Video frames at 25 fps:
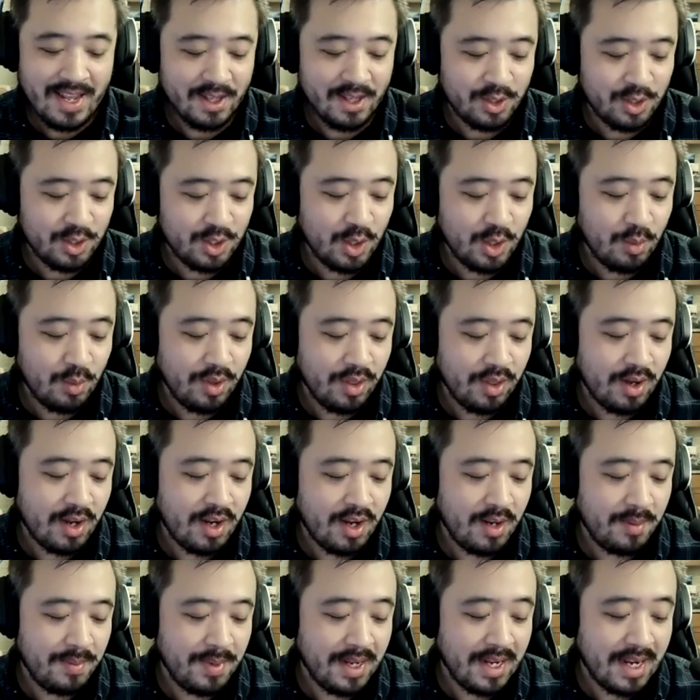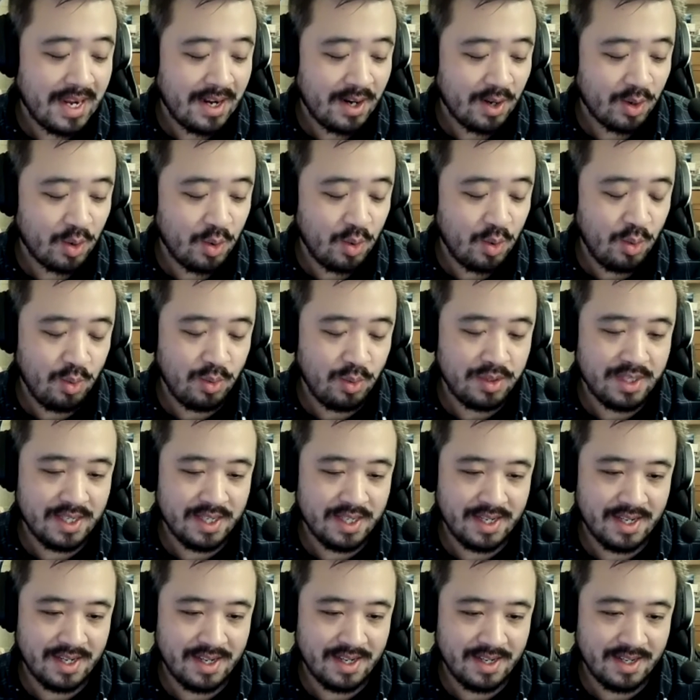so we thought it'd be kind of cool
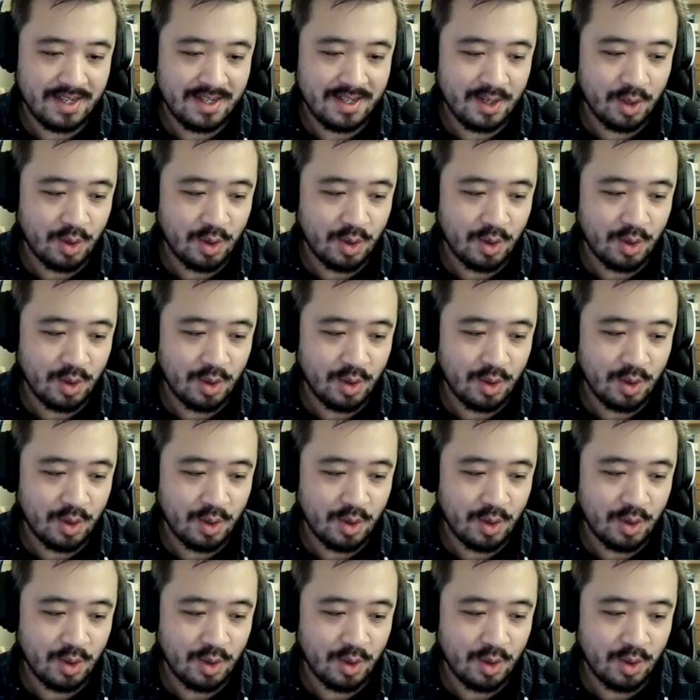to